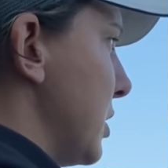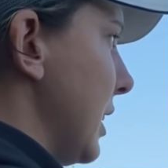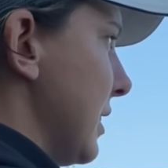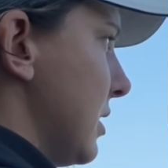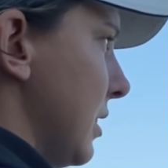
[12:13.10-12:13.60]

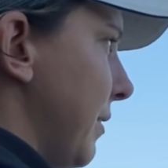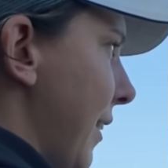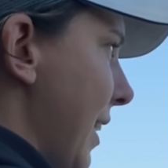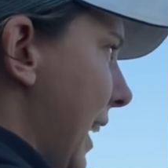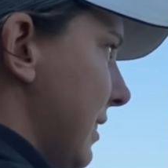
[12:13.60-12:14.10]
it's a
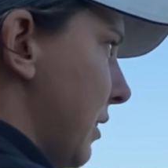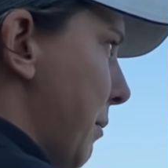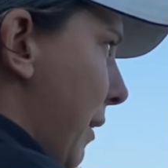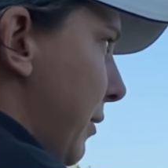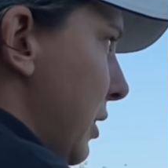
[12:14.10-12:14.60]
very active
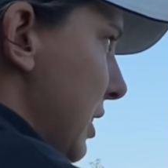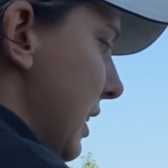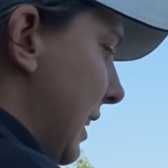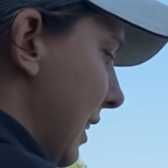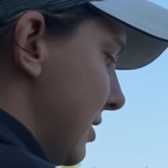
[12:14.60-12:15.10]
method and you're
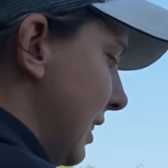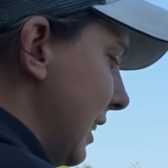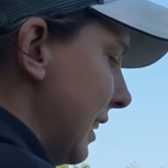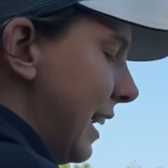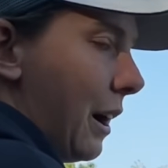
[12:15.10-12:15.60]
casting in
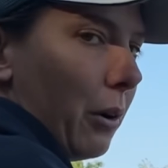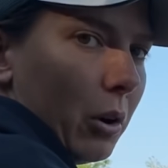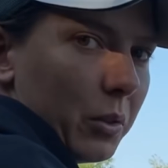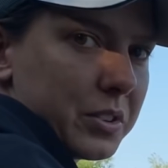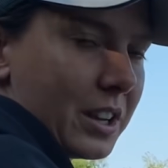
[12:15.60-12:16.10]
and out all
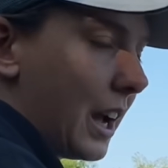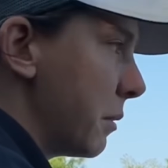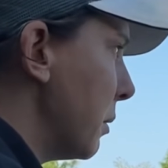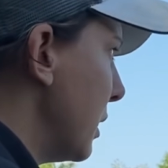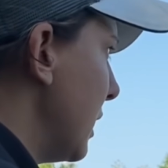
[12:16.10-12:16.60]
the
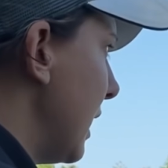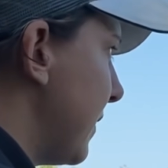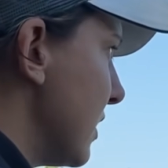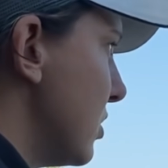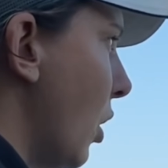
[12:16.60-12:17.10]
time, if
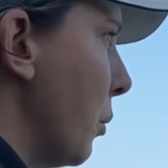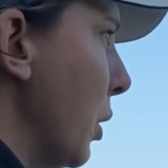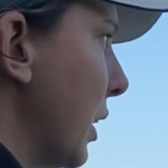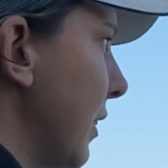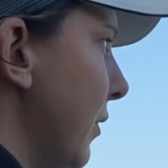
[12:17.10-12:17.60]
it's not
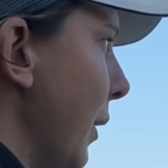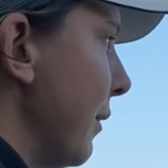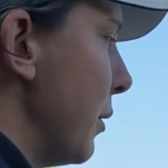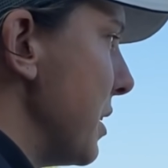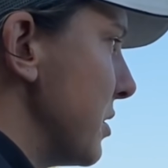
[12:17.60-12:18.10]
working for
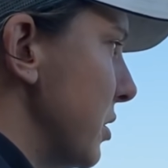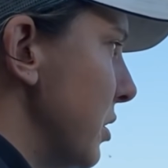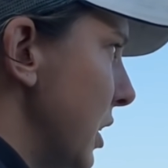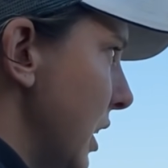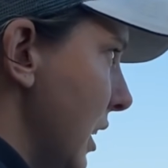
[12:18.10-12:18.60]
whatever reason,
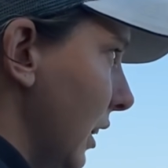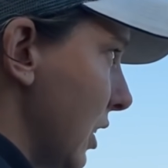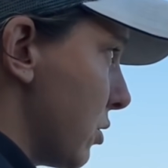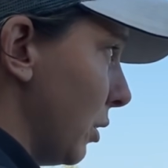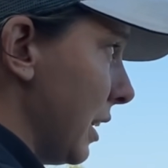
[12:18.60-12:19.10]

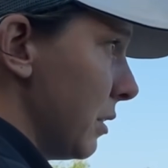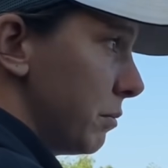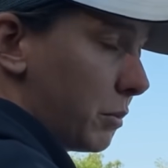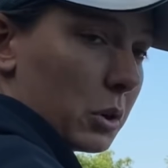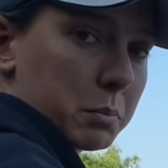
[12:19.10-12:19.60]
literally
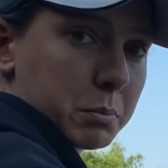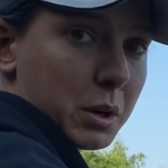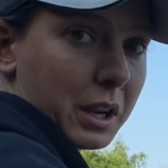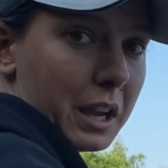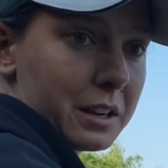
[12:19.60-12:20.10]

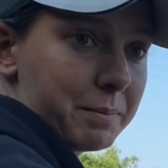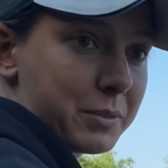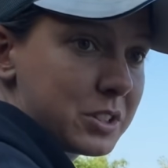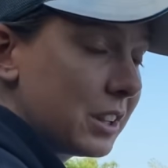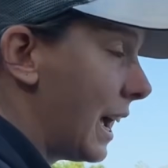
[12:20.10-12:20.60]
bring it in,
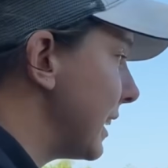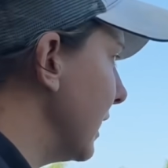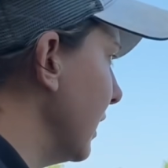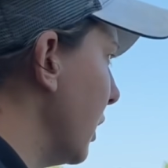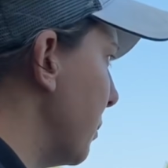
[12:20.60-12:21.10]
slide it a
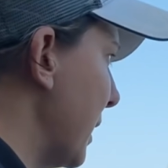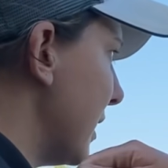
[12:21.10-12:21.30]
little bit,